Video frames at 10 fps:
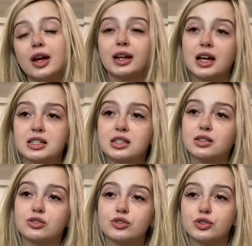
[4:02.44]
guess
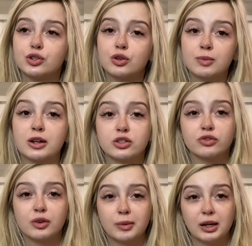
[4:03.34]
too much
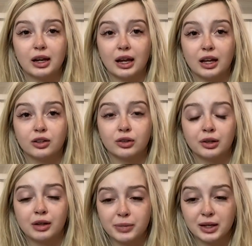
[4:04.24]
for me to
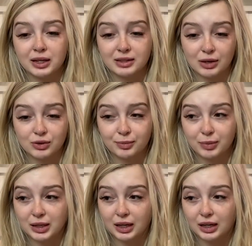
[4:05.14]
handle, because I would
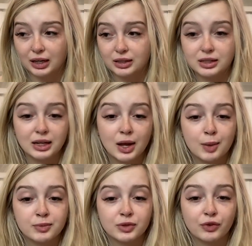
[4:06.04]
be getting
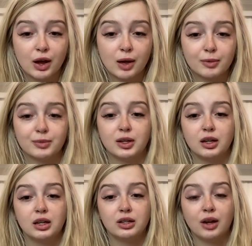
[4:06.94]
DMs from
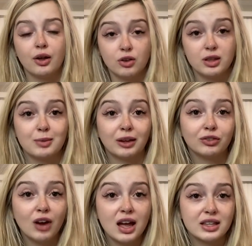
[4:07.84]
not only my
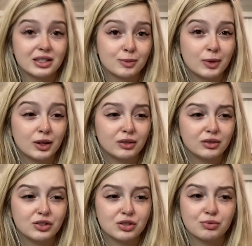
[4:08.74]
friends,
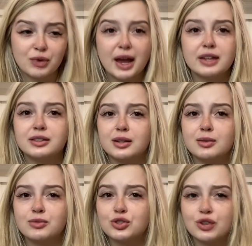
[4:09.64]
but just
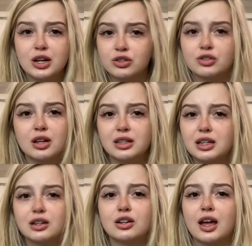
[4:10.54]
random strangers on
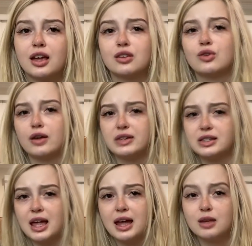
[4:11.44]
the internet who have a
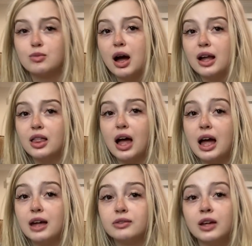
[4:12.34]
say in my
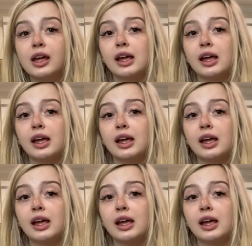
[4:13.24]
life